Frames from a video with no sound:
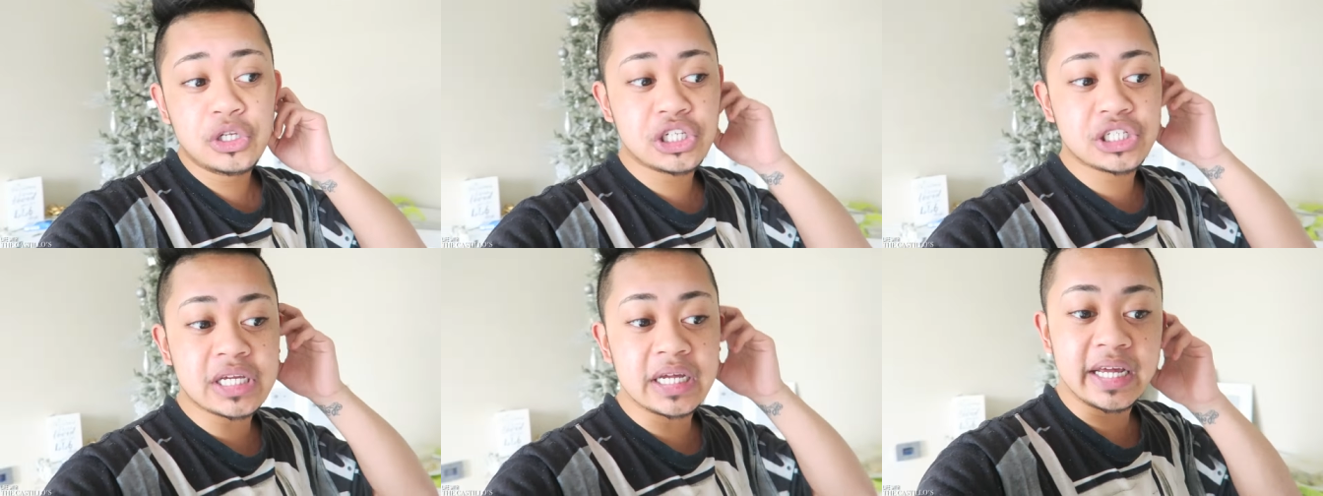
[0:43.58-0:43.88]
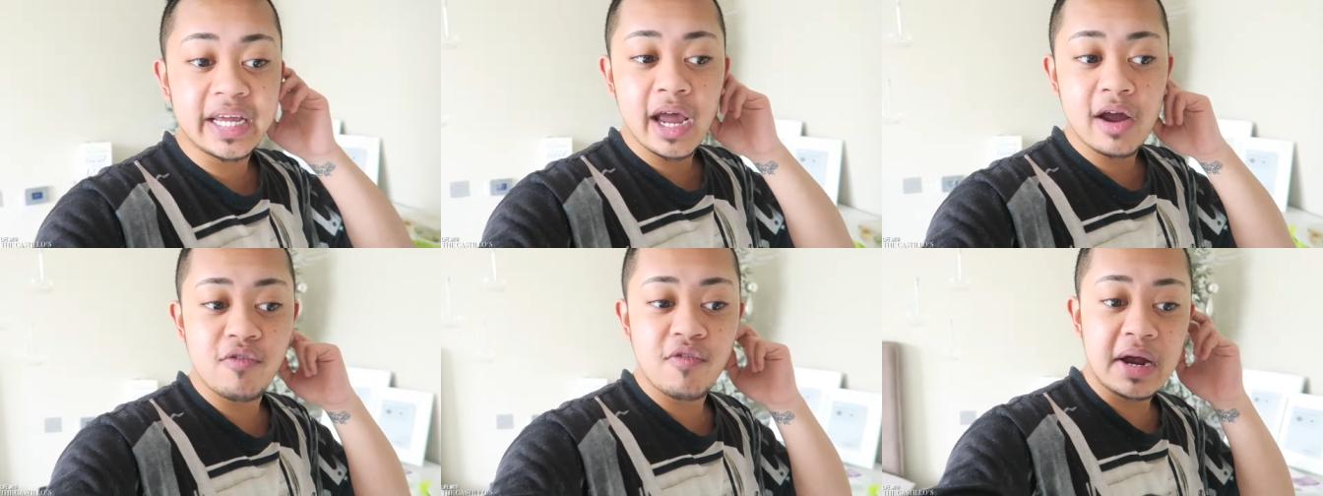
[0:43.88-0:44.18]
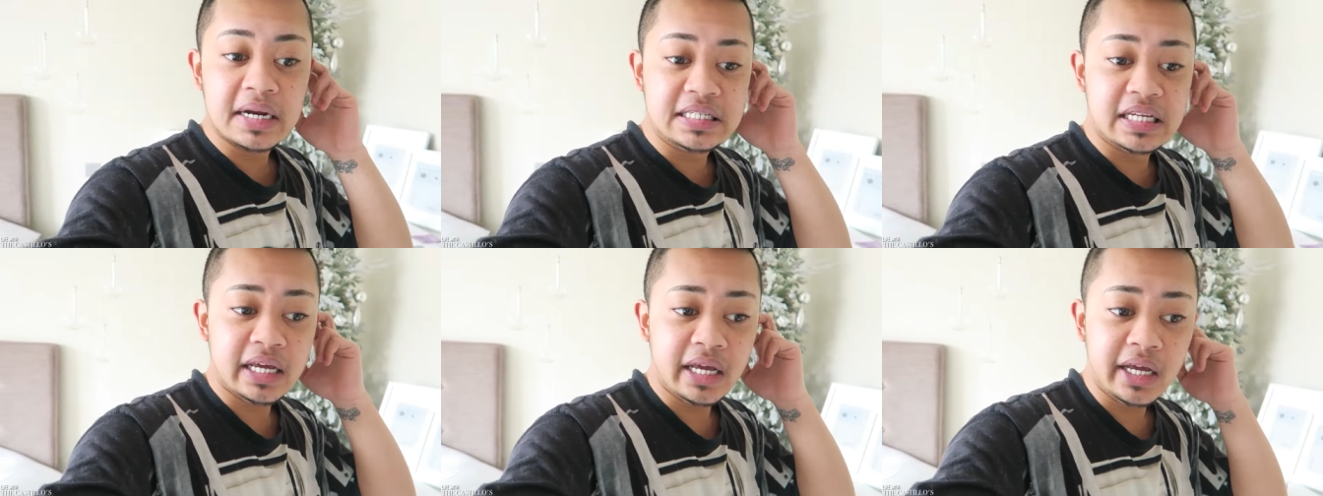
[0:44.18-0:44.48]
We're just gonna get
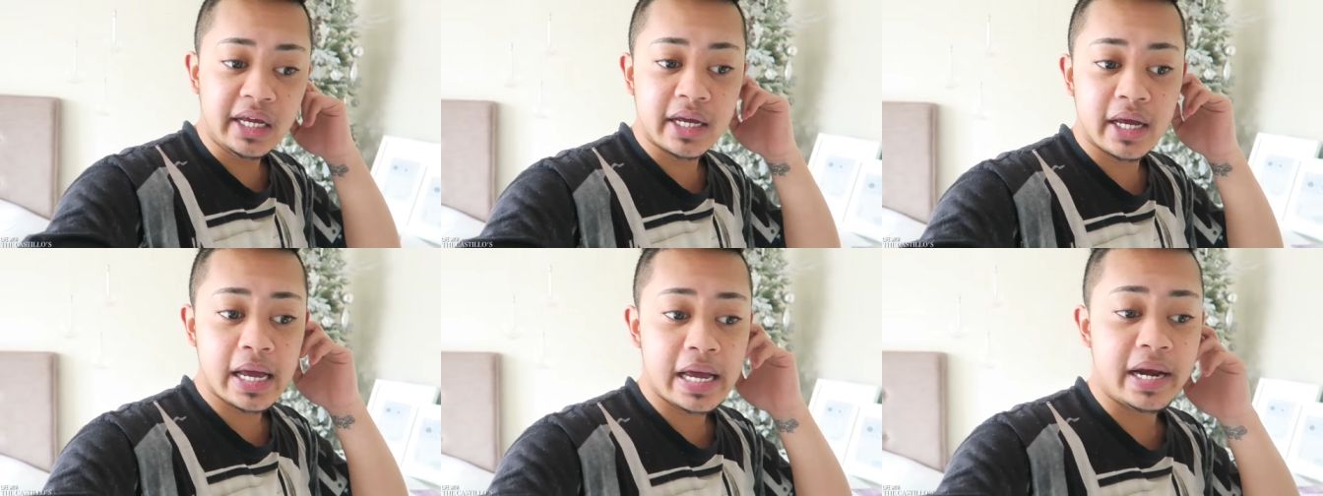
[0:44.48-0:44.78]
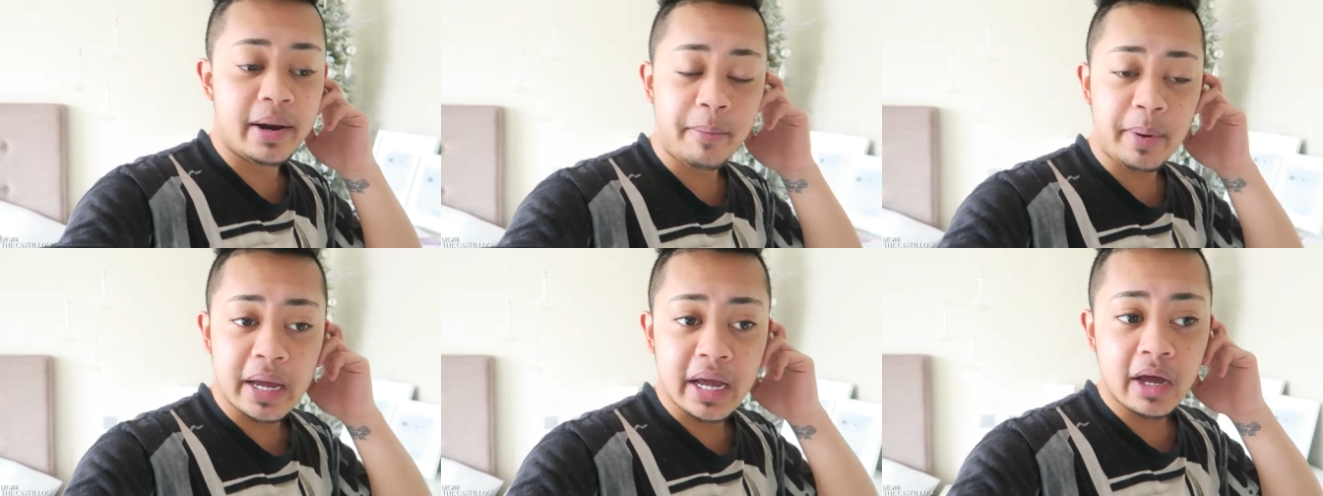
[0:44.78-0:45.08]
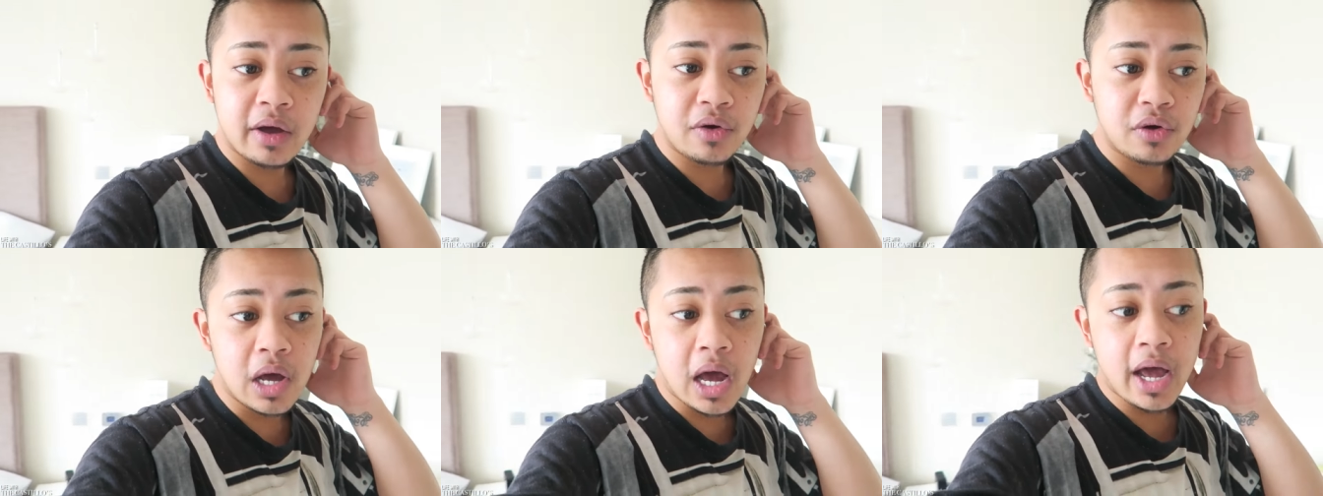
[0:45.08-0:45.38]
ready in a
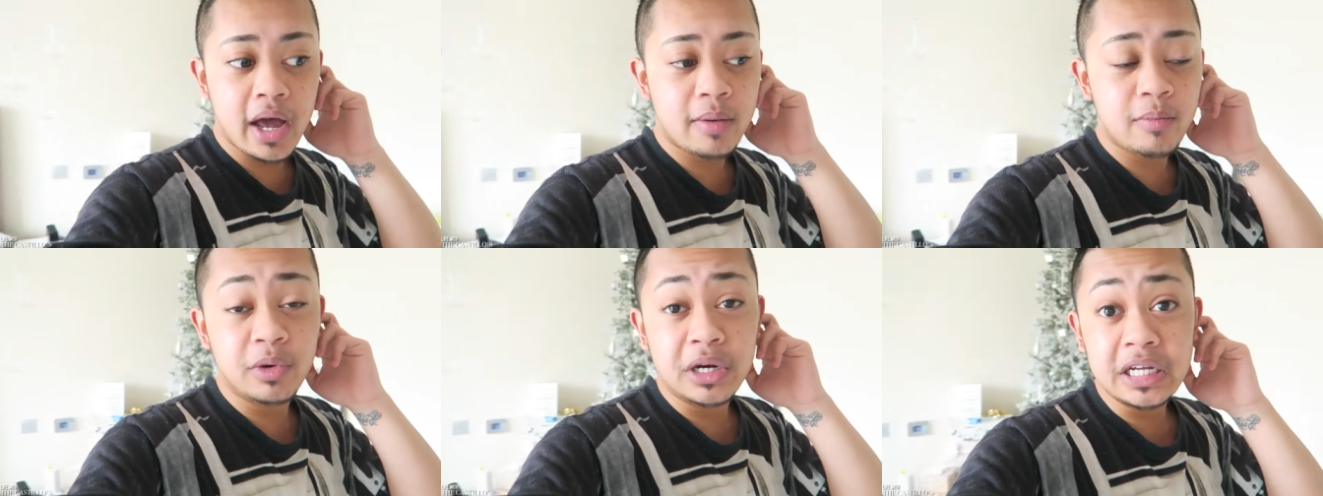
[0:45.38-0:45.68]
bit. Um,